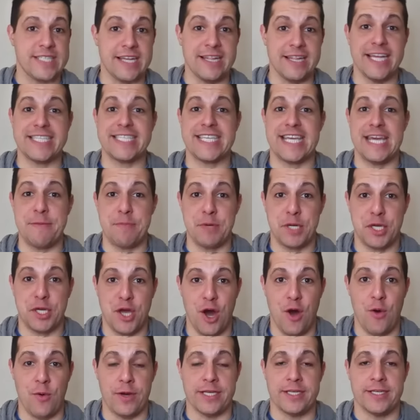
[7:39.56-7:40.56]
Let's keep it
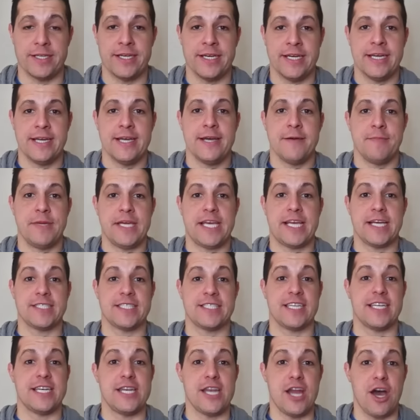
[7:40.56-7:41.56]
going,
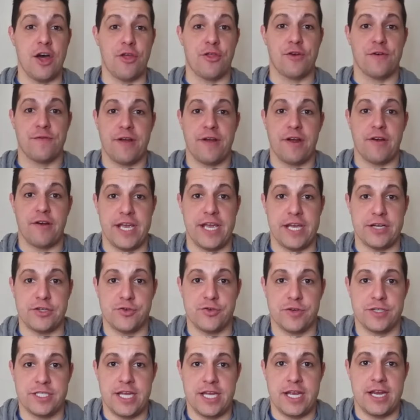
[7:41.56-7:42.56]
because another very
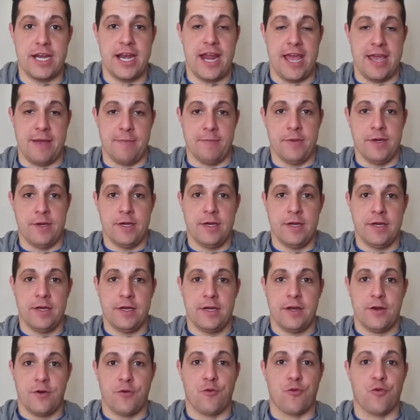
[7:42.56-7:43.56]
interesting name,
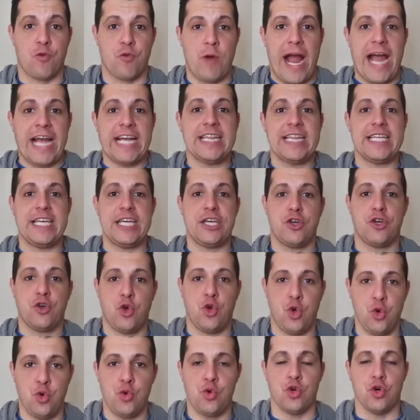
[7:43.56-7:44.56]
Riley
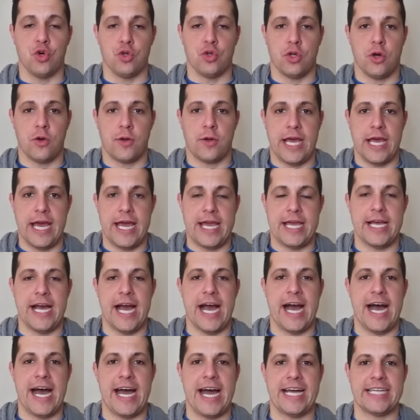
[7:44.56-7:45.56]
Kugel, okay,
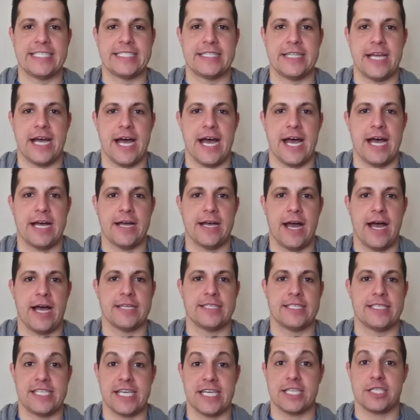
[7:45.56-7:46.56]

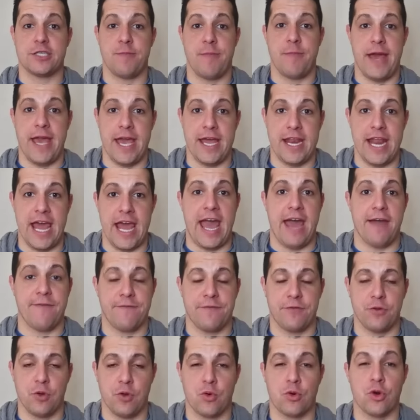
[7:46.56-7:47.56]
sixth man
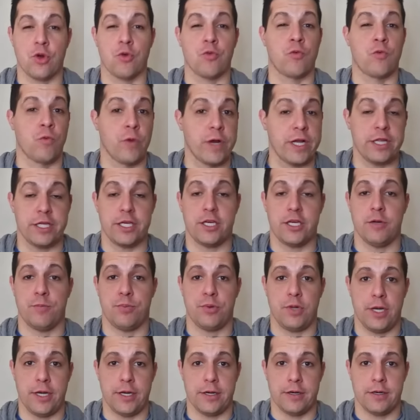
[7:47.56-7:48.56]
at Florida, really good
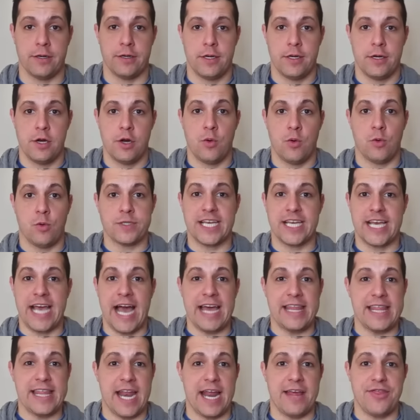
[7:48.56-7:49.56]
player, was a
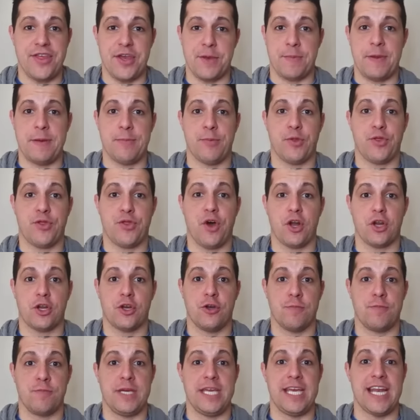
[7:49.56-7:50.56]
guy that I think people thought
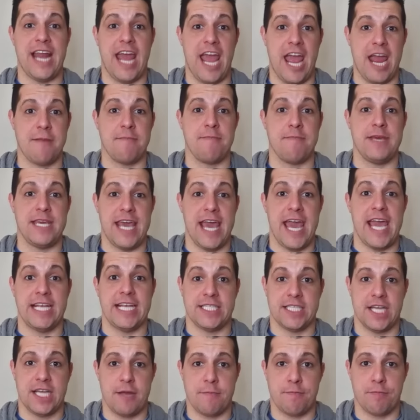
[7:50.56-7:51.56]
could be an
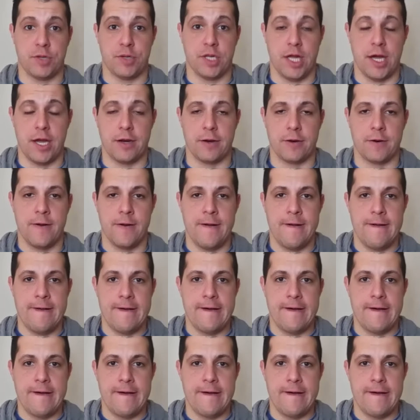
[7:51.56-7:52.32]
NBA-type player,